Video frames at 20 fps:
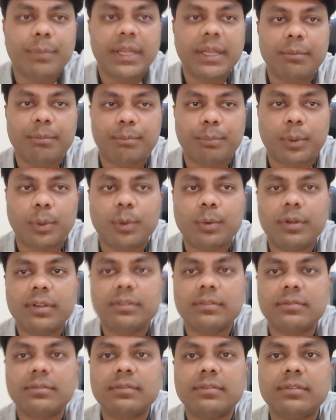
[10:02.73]
be
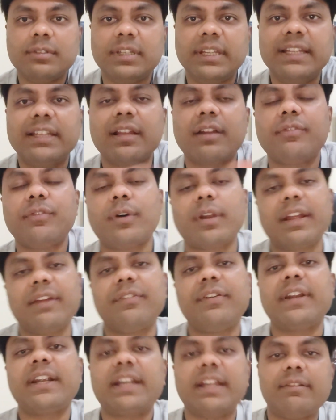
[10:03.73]
improved, either for
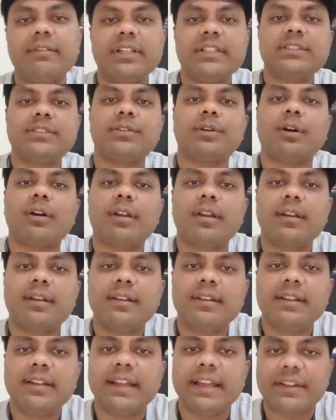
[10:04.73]
effectiveness
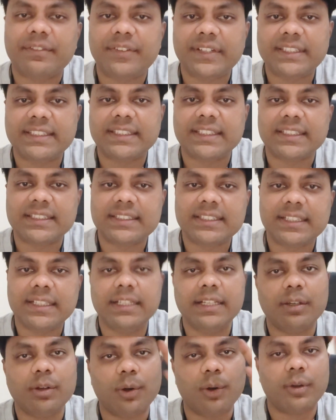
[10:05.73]
or
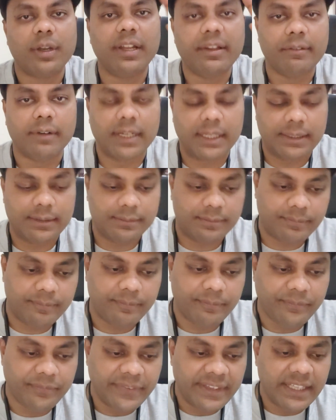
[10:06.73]
efficiency, only one.
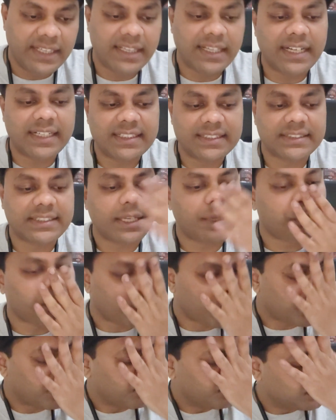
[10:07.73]
That is
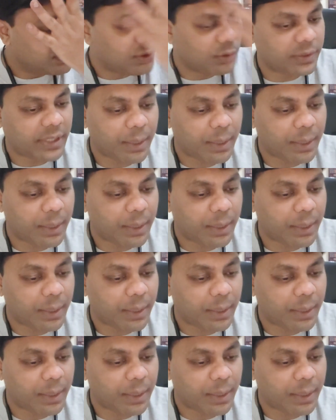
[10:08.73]
3.1. So